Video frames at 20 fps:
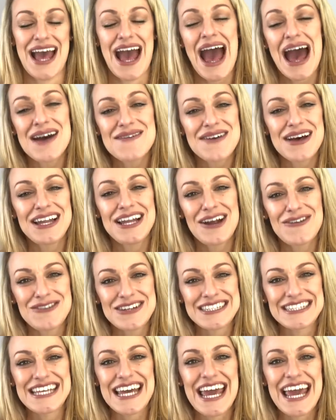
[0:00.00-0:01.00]
Have a
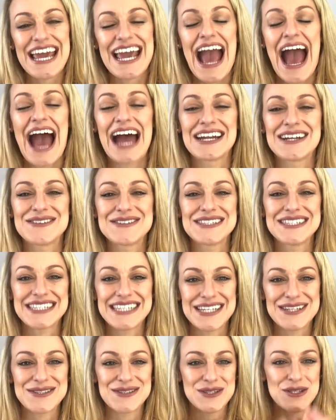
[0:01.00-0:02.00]
lovely day and
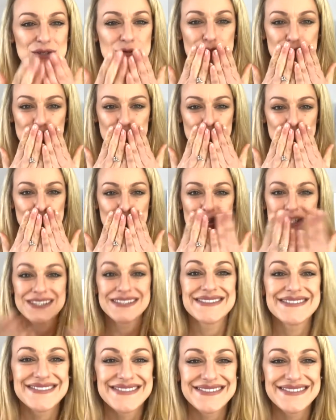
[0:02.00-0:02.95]
I'll see you soon.